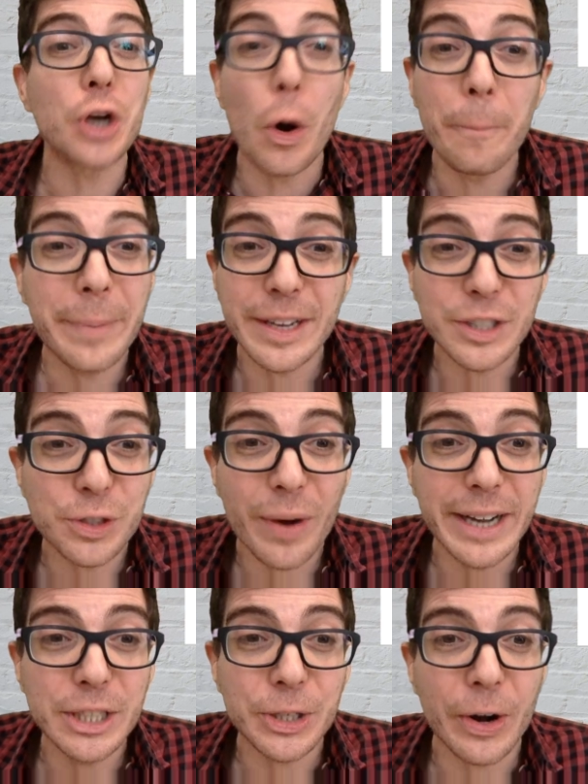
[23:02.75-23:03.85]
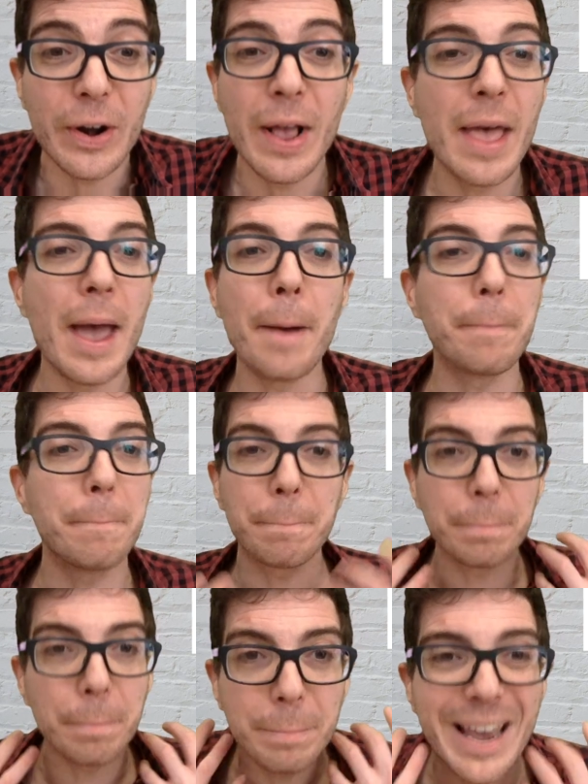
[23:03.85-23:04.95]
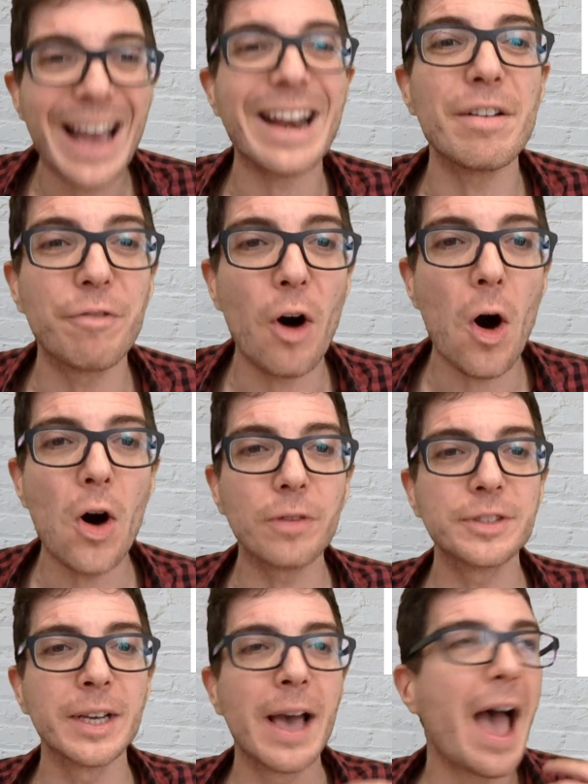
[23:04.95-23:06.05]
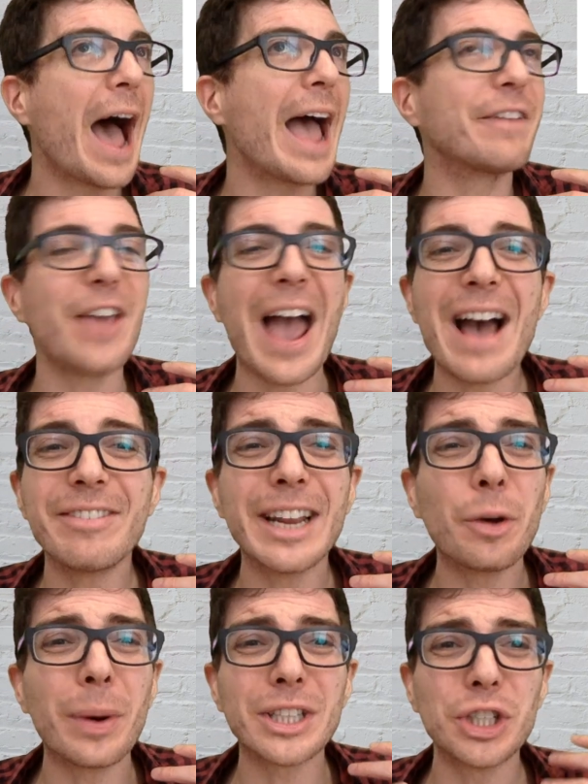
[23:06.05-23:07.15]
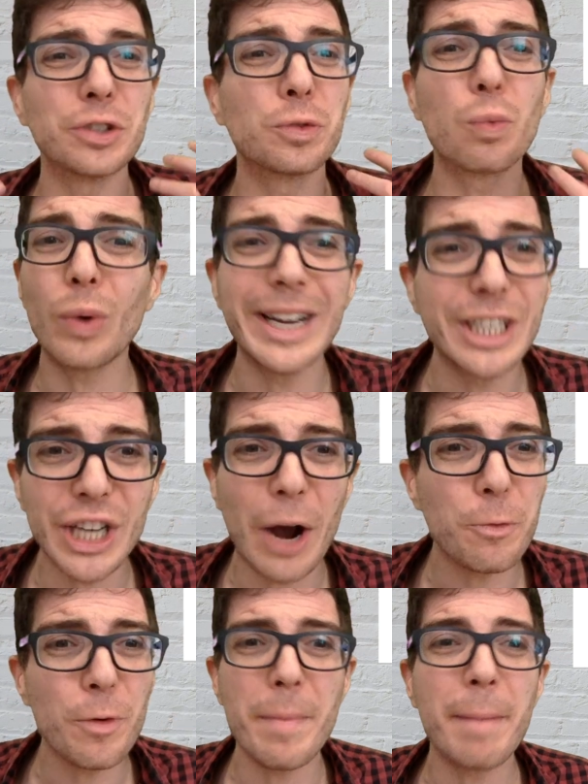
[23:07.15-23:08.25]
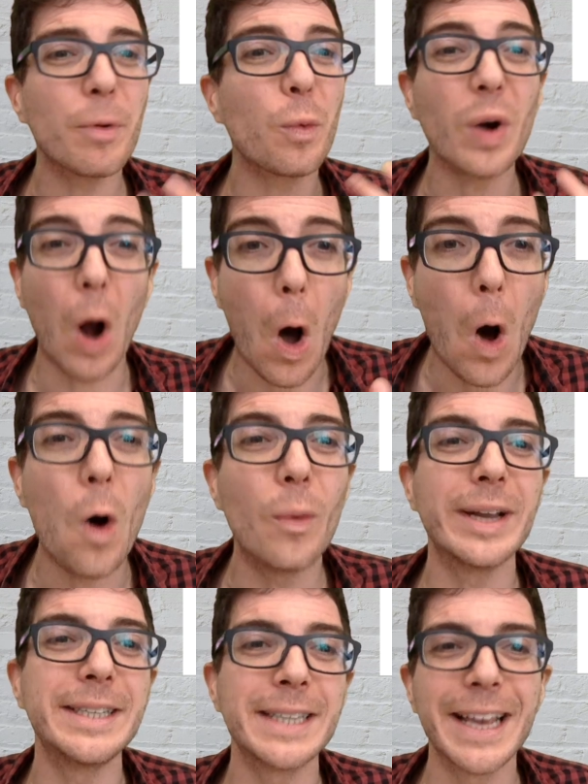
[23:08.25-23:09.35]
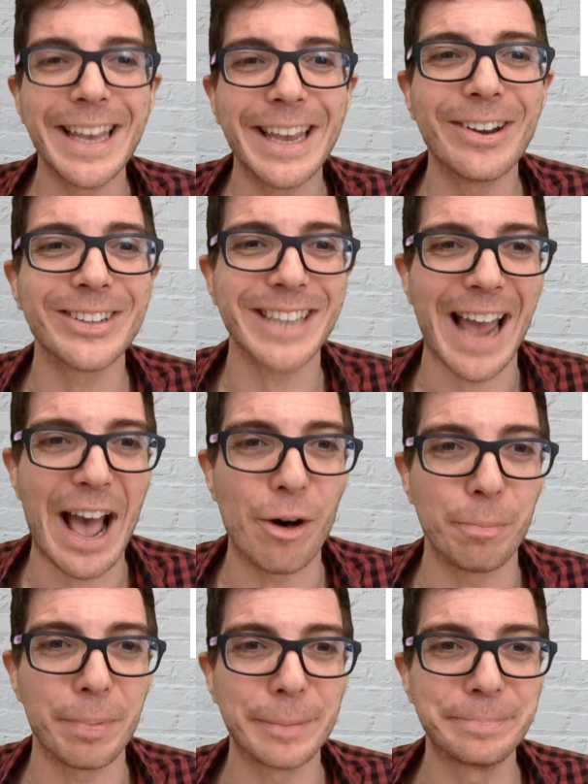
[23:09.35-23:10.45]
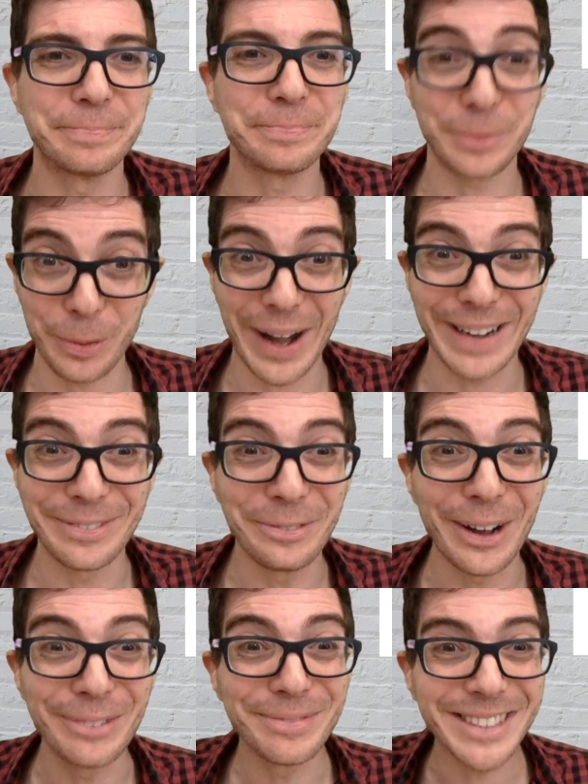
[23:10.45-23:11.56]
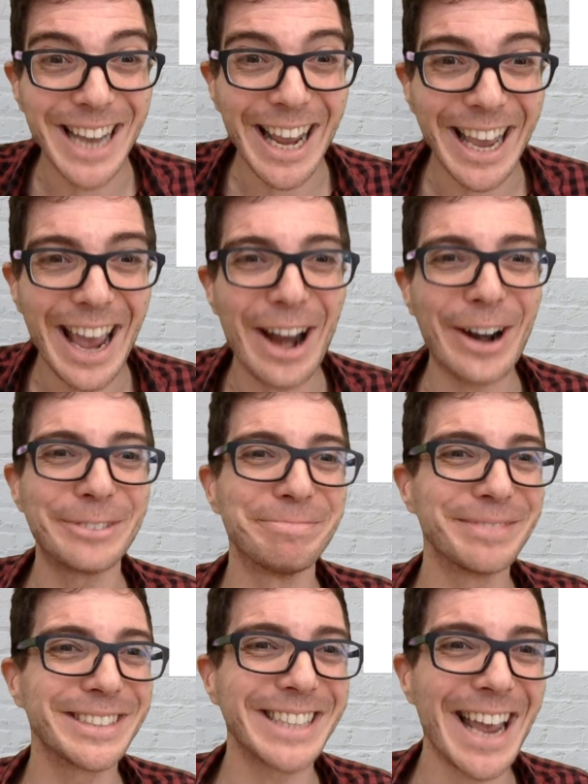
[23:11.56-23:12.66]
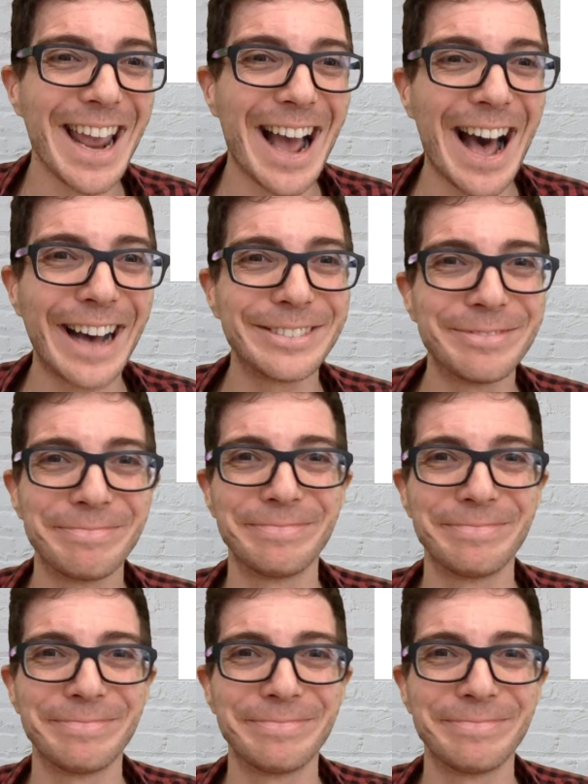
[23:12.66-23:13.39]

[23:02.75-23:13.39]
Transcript: don't be a stranger. Get involved. If you have any questions, reach out. Remember, we're always here to help. Great. Well, take care. See ya.